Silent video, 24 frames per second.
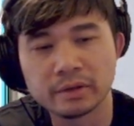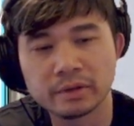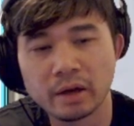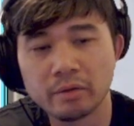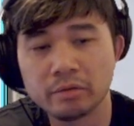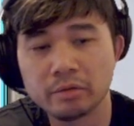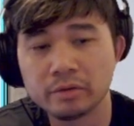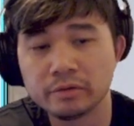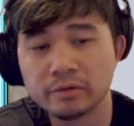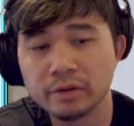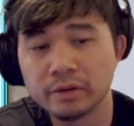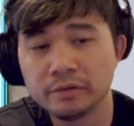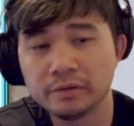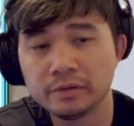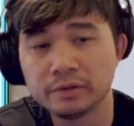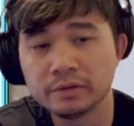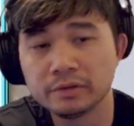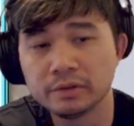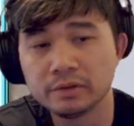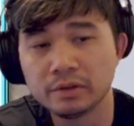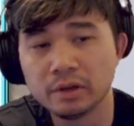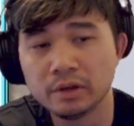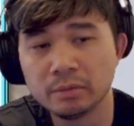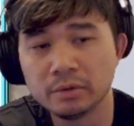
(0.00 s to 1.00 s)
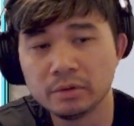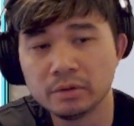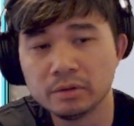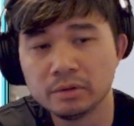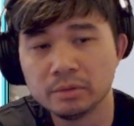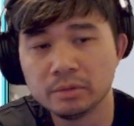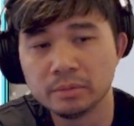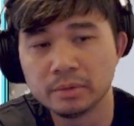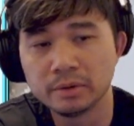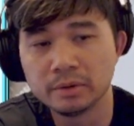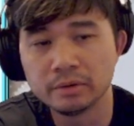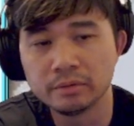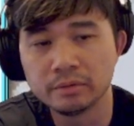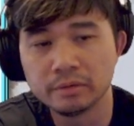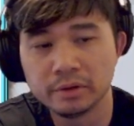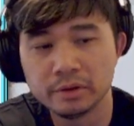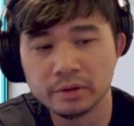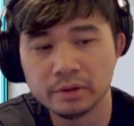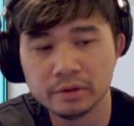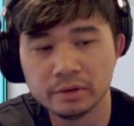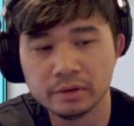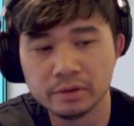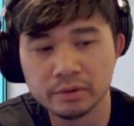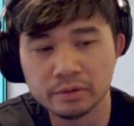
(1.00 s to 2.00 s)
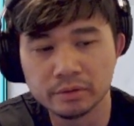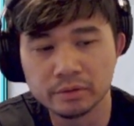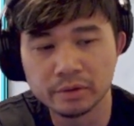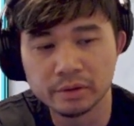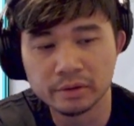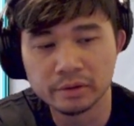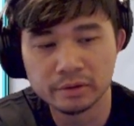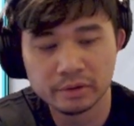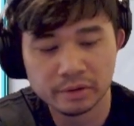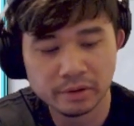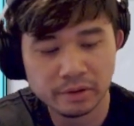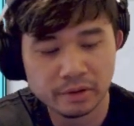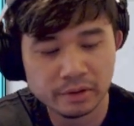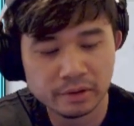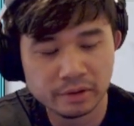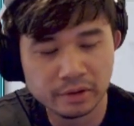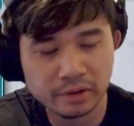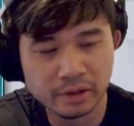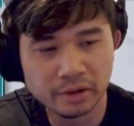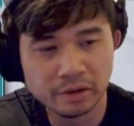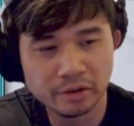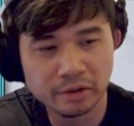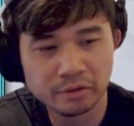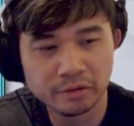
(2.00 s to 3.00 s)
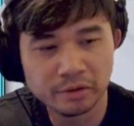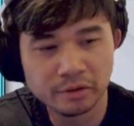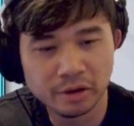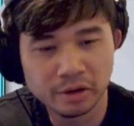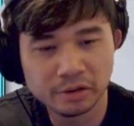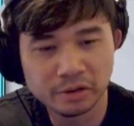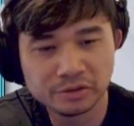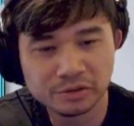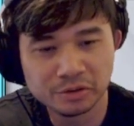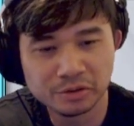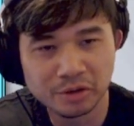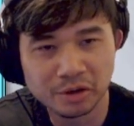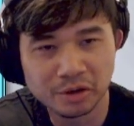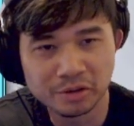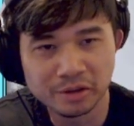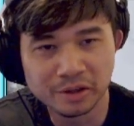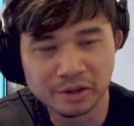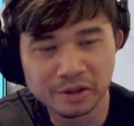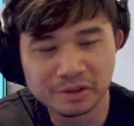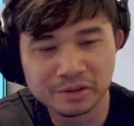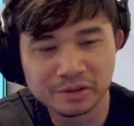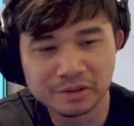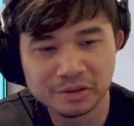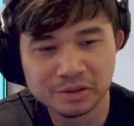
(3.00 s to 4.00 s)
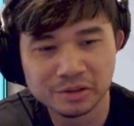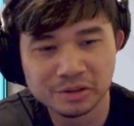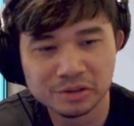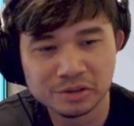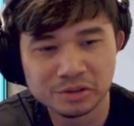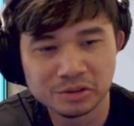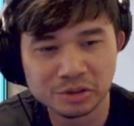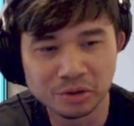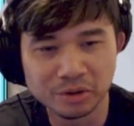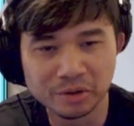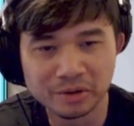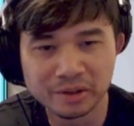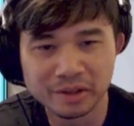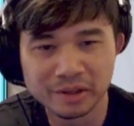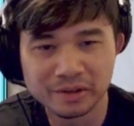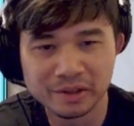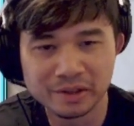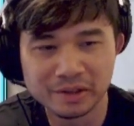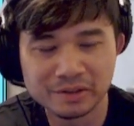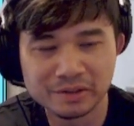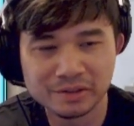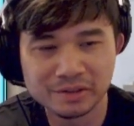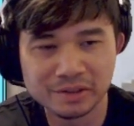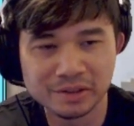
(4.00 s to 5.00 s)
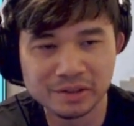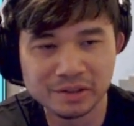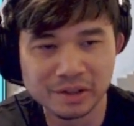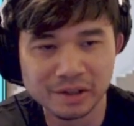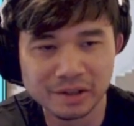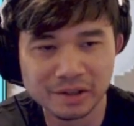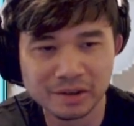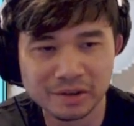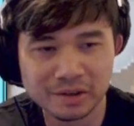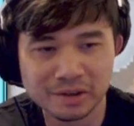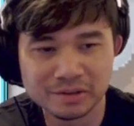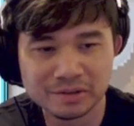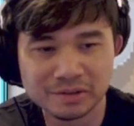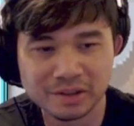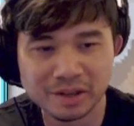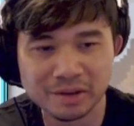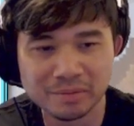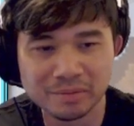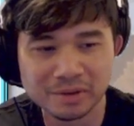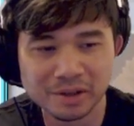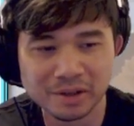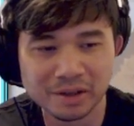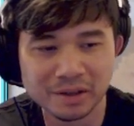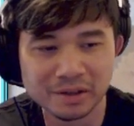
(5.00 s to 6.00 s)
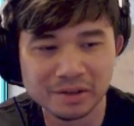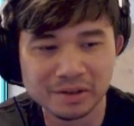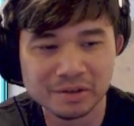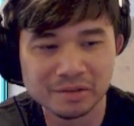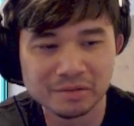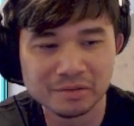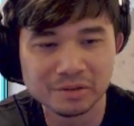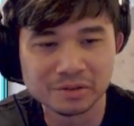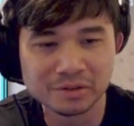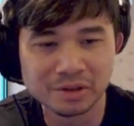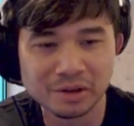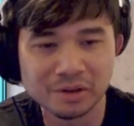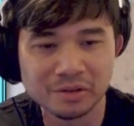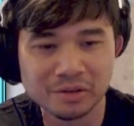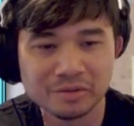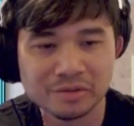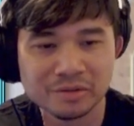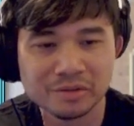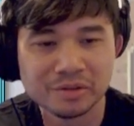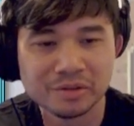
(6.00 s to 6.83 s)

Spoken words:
I would have loved to see double, but what are you gonna do, right? They also are like showing that they see like the same line. Resolve.